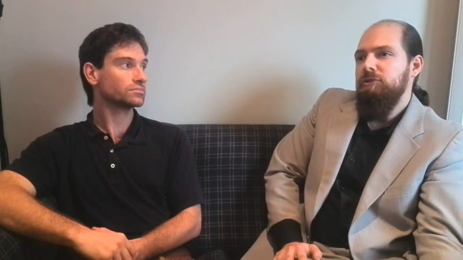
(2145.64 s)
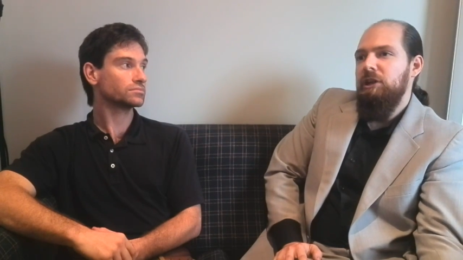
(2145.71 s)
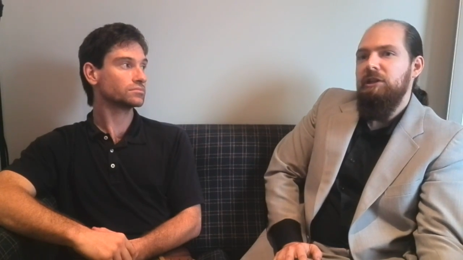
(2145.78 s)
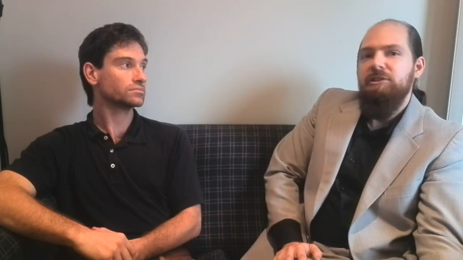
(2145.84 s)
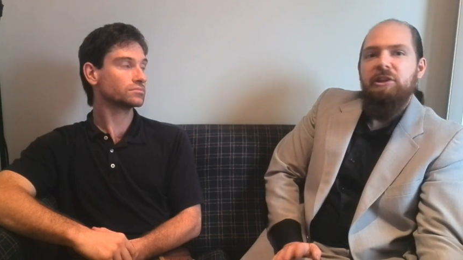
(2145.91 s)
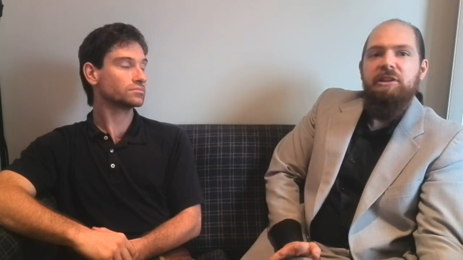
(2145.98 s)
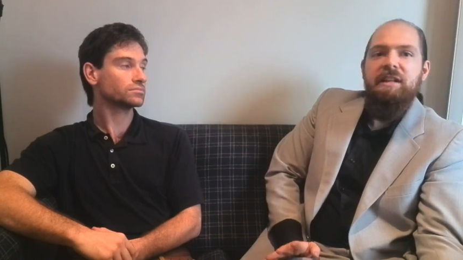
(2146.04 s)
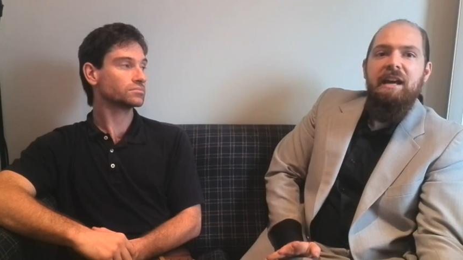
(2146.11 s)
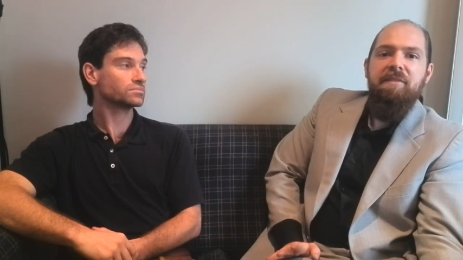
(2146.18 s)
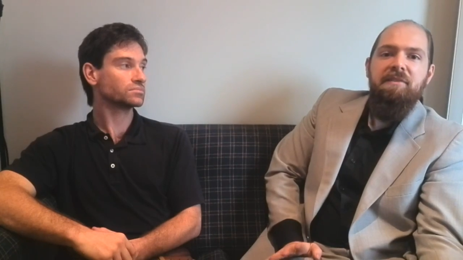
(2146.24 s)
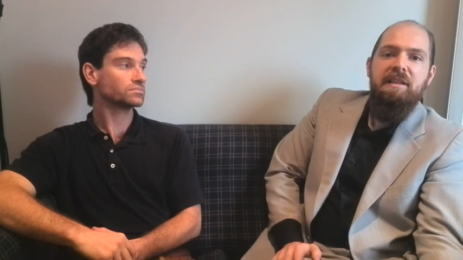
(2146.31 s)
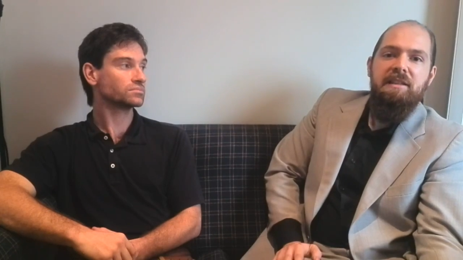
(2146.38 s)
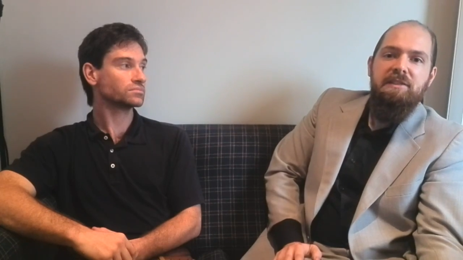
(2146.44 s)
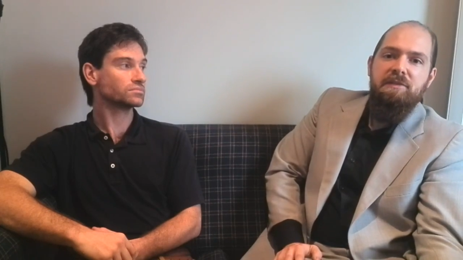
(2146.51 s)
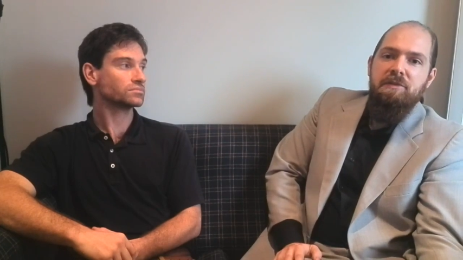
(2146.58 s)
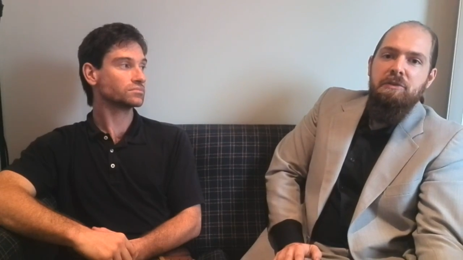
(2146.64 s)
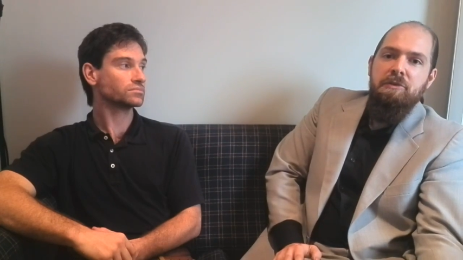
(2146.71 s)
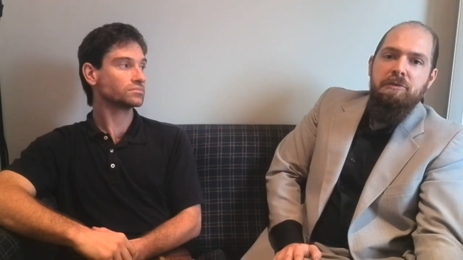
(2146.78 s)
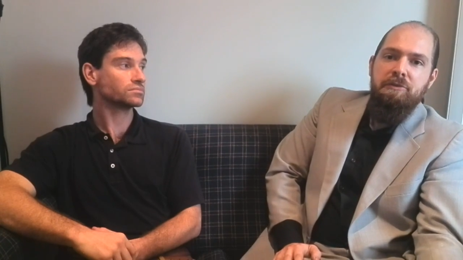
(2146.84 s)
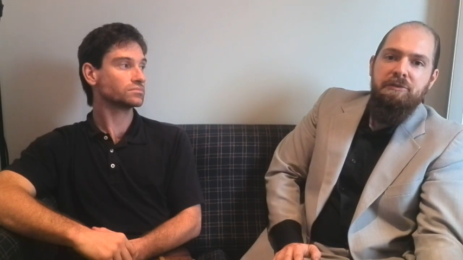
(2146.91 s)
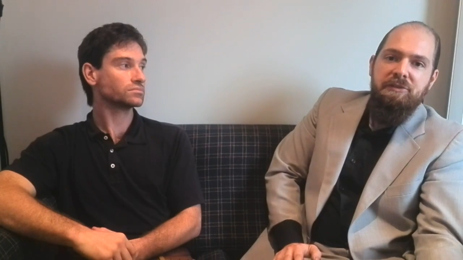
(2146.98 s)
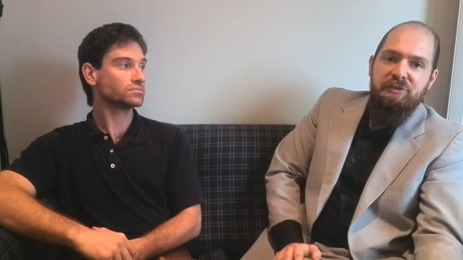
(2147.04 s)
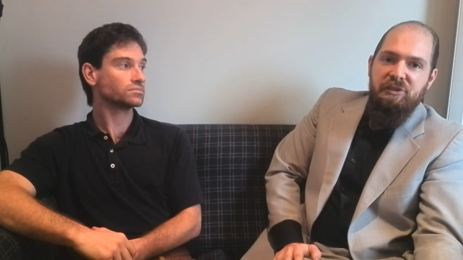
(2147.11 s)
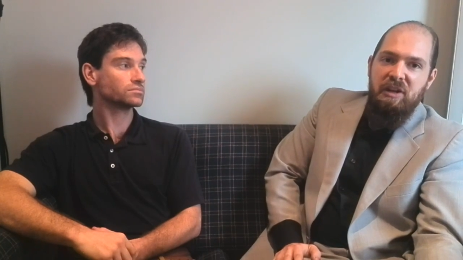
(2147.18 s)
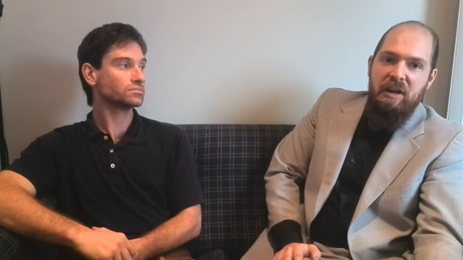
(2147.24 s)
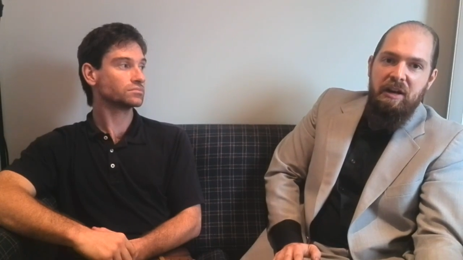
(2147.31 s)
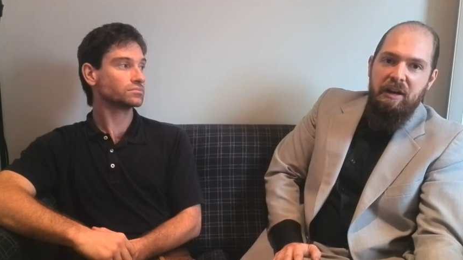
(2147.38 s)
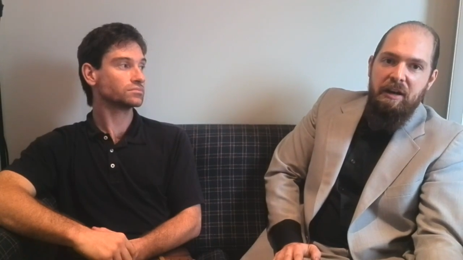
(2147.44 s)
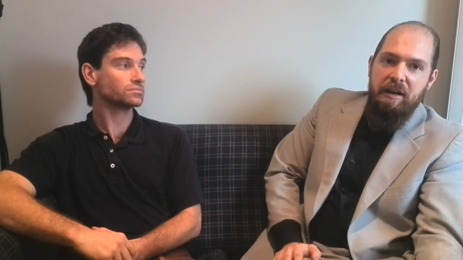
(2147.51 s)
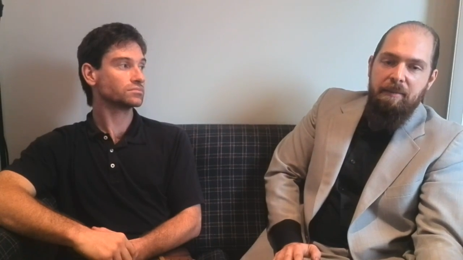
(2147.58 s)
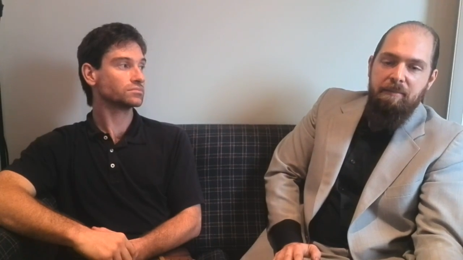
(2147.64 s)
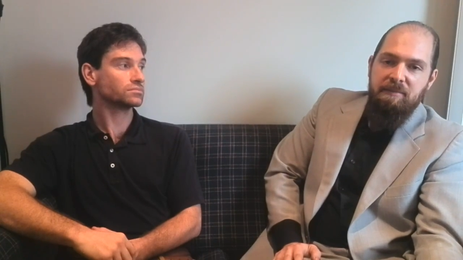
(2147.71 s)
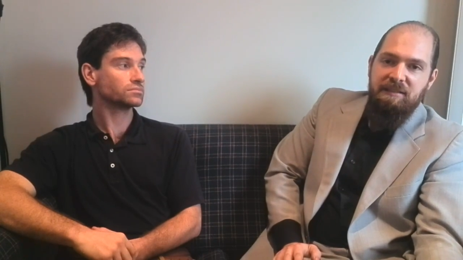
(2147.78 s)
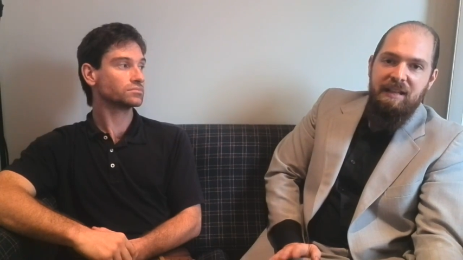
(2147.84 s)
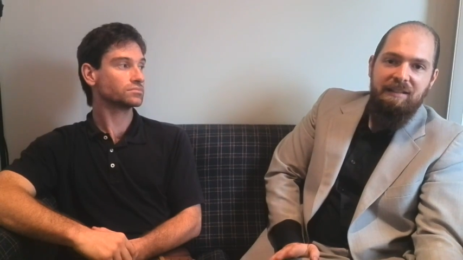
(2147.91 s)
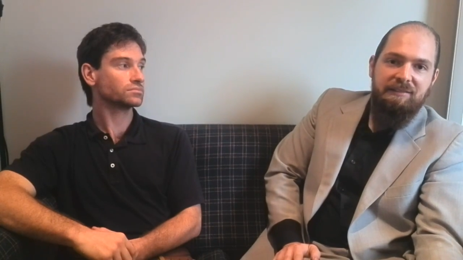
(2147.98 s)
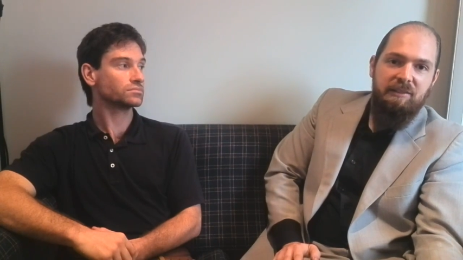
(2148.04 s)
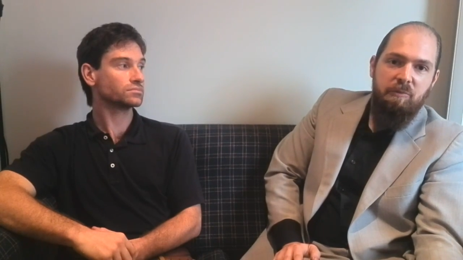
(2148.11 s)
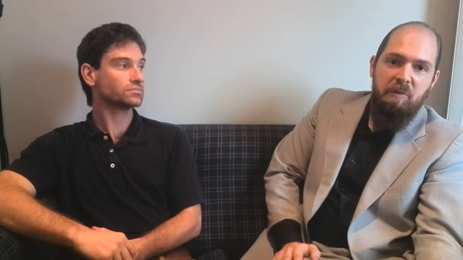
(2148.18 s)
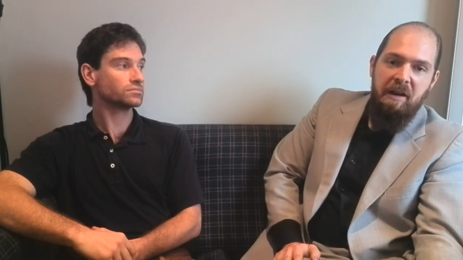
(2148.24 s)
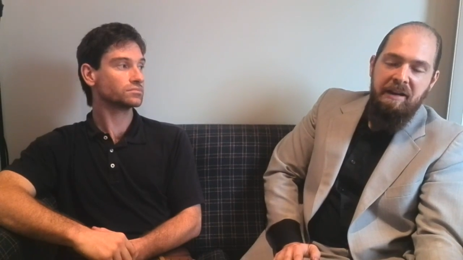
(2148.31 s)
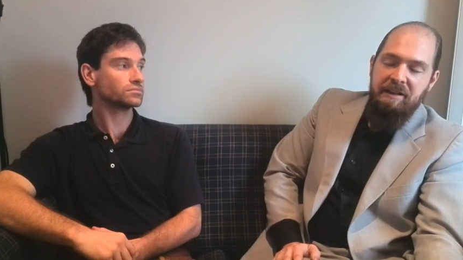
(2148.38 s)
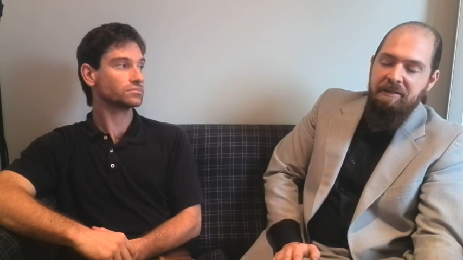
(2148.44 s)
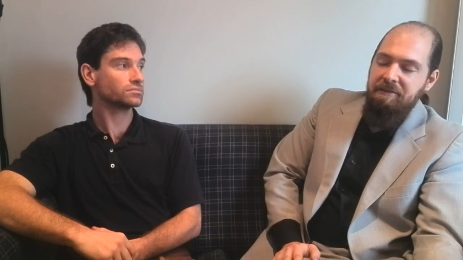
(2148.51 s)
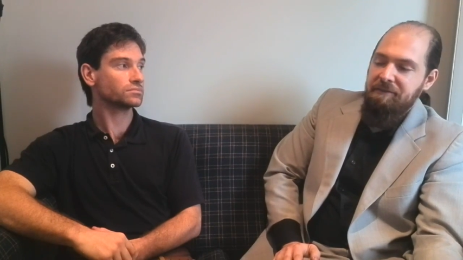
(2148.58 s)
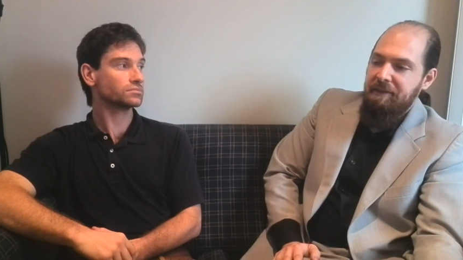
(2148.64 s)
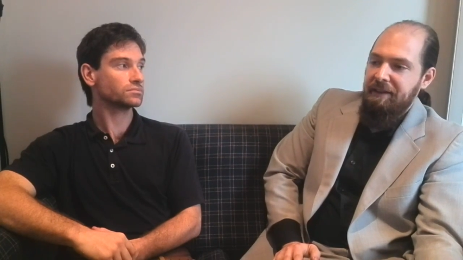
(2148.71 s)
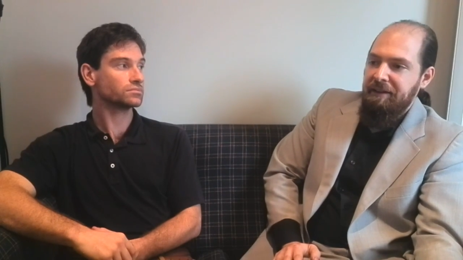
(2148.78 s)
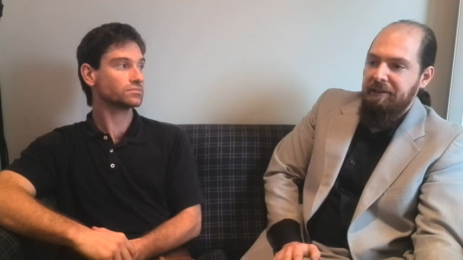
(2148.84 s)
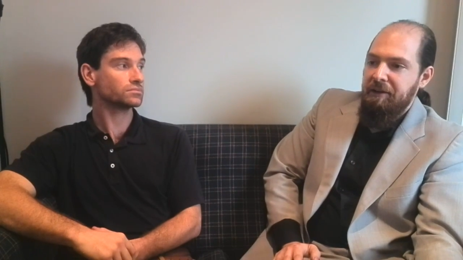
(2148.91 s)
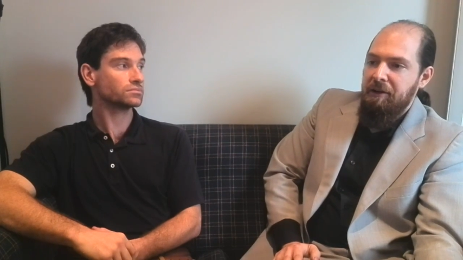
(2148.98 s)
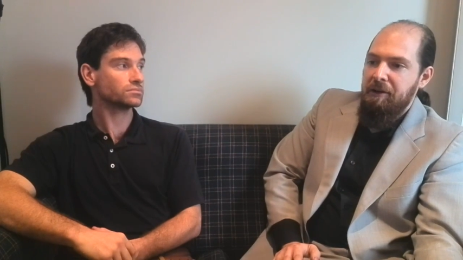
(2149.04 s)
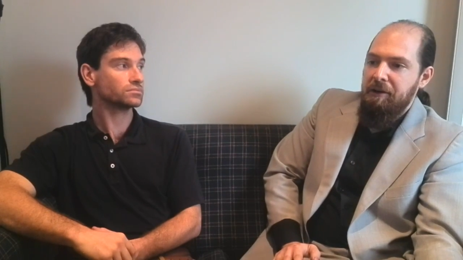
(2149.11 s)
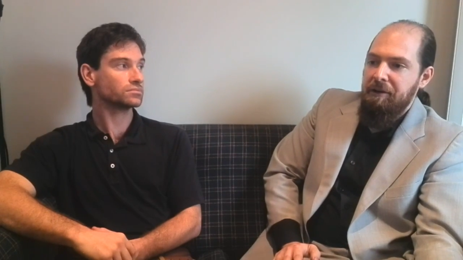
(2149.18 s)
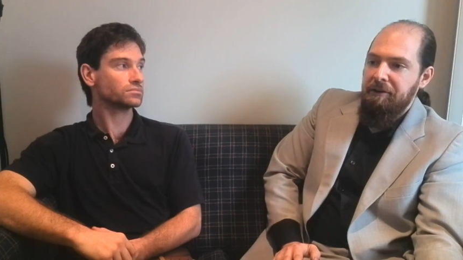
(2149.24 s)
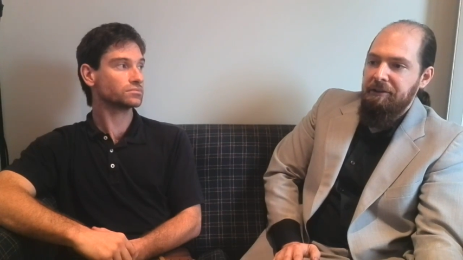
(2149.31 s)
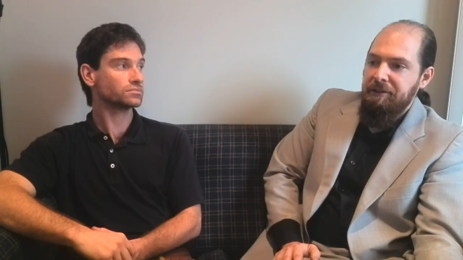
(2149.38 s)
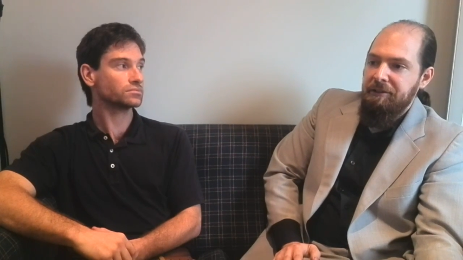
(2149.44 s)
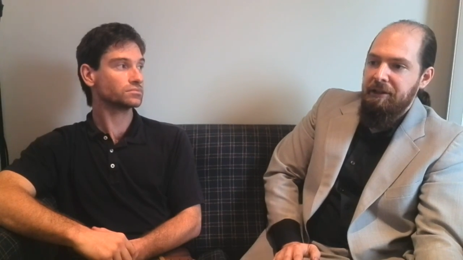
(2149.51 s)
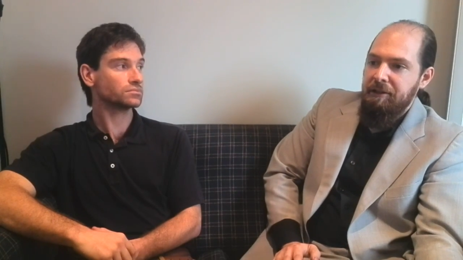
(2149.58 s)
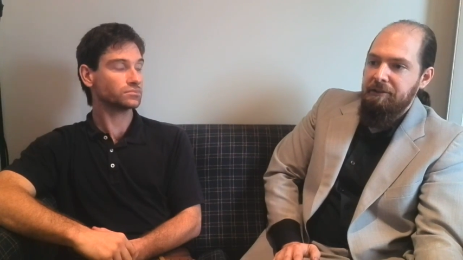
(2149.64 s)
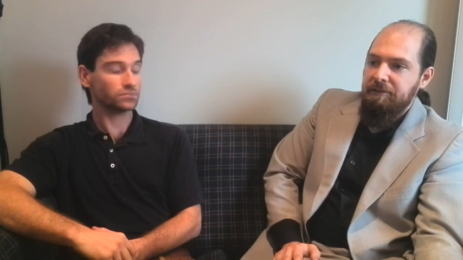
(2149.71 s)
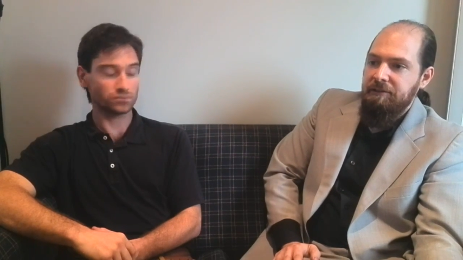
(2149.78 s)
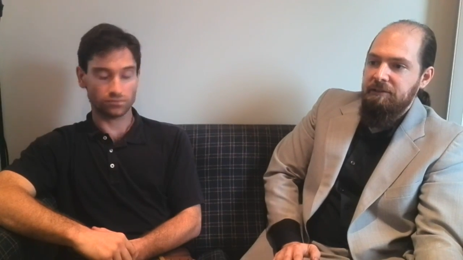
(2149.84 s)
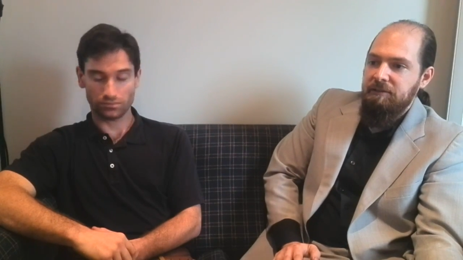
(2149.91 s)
Speaker 1: don't don't have these views um, tucked away and think, oh, you know,